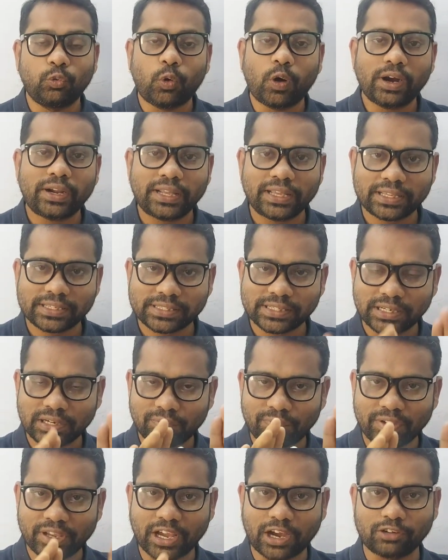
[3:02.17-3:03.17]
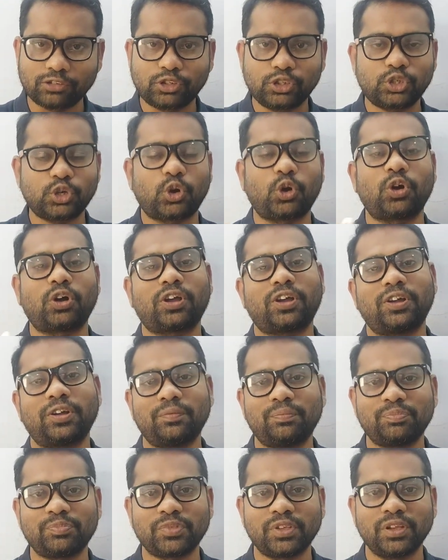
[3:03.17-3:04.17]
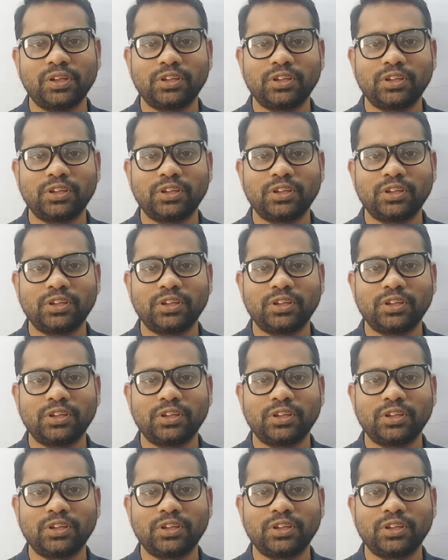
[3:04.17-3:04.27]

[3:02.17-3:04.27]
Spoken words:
to what extent we have to talk.